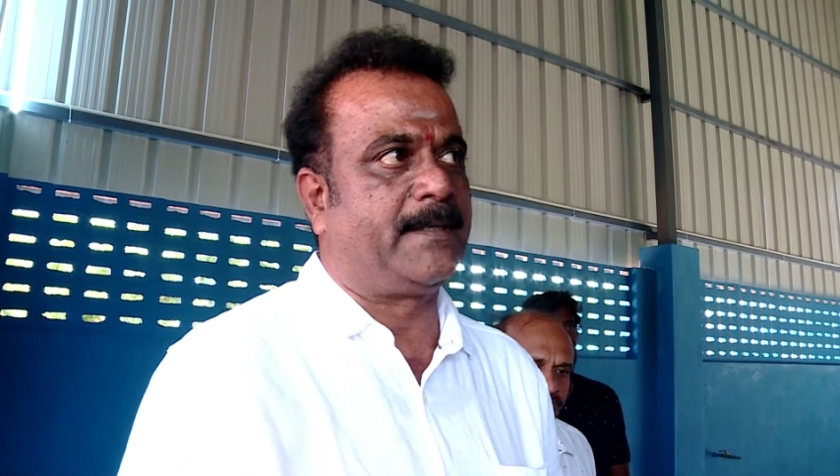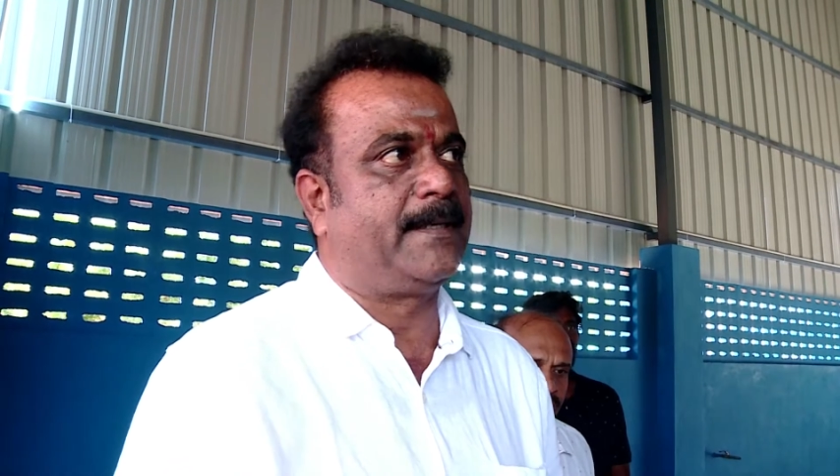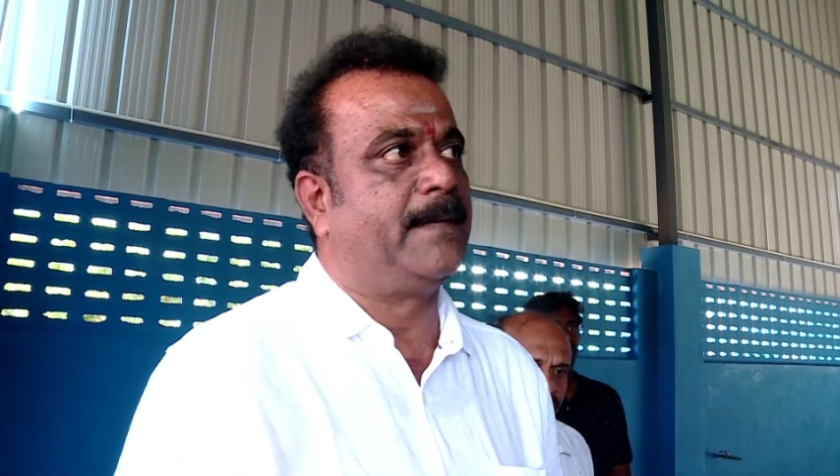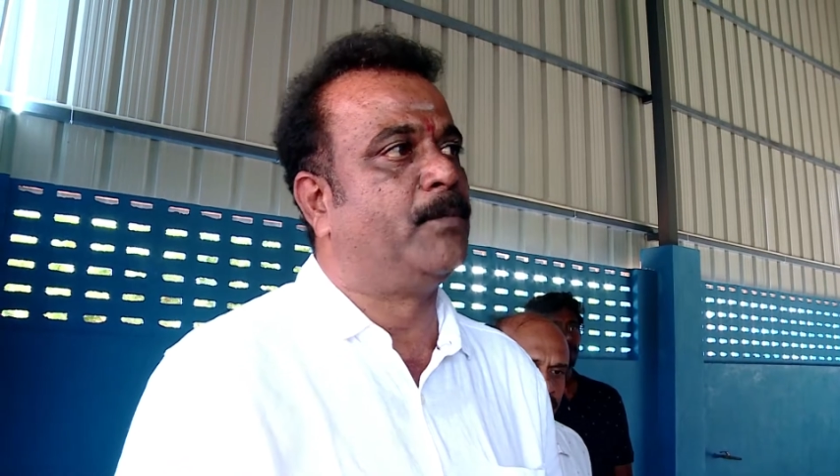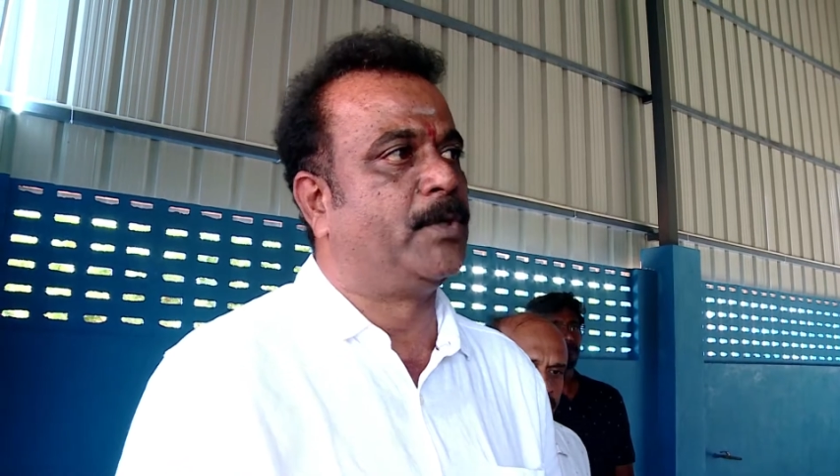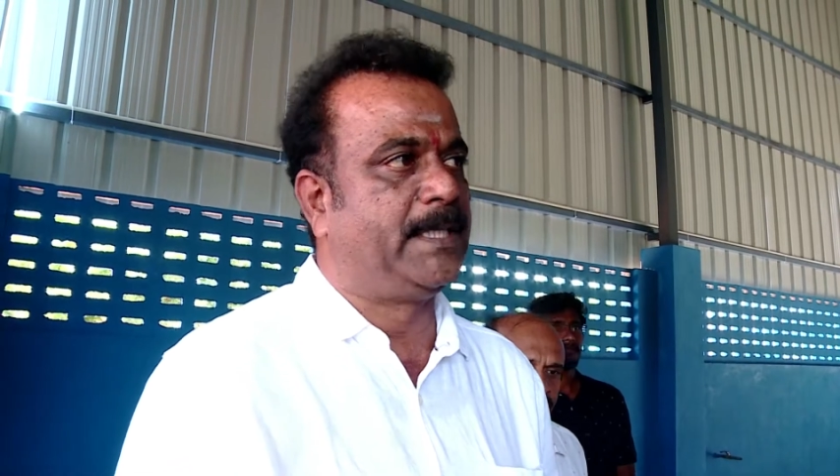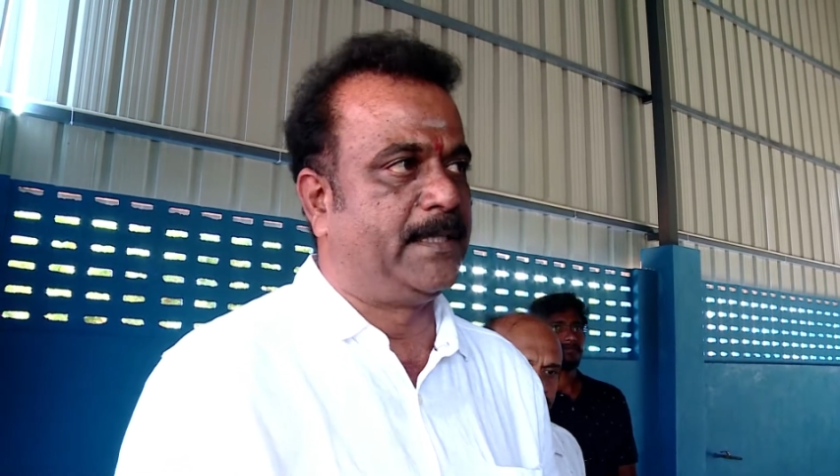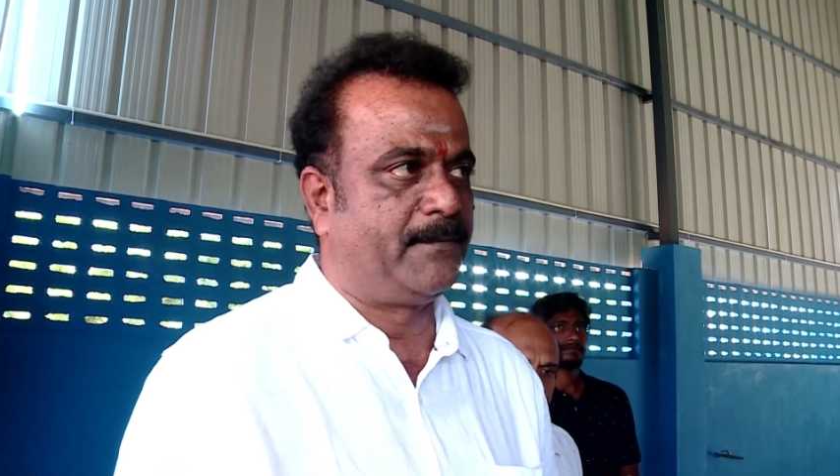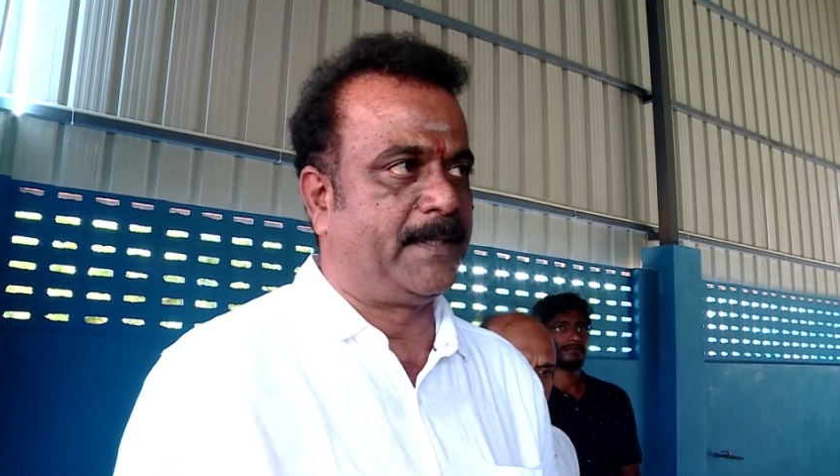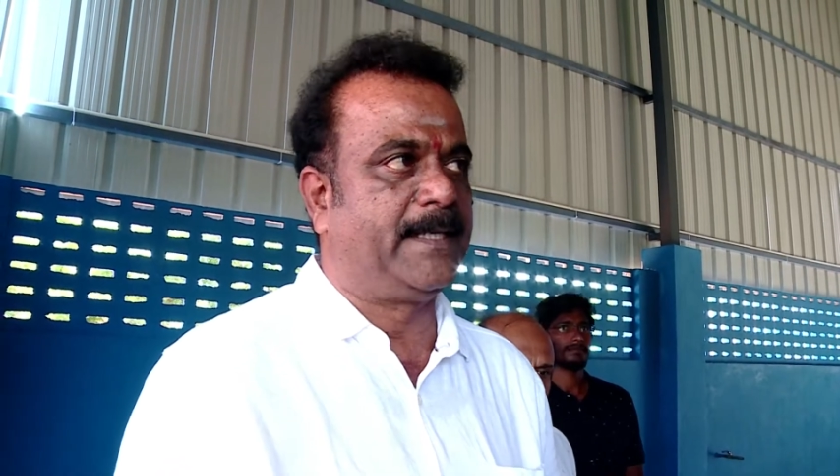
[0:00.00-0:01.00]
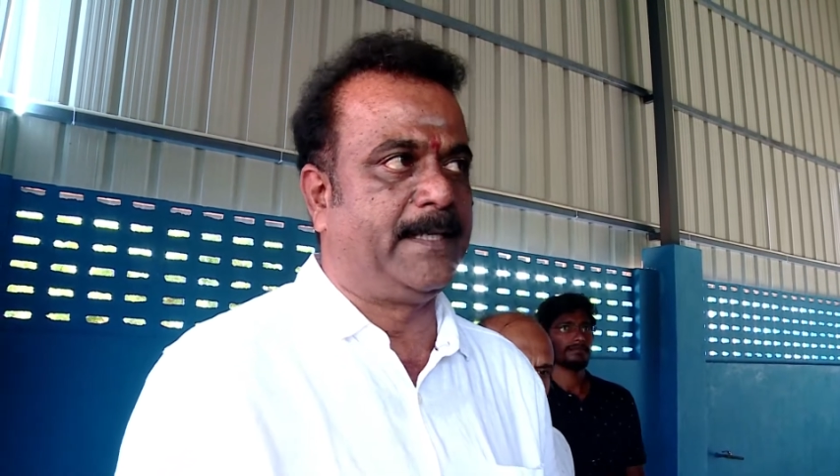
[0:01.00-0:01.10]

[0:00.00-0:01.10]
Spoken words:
the MOEF and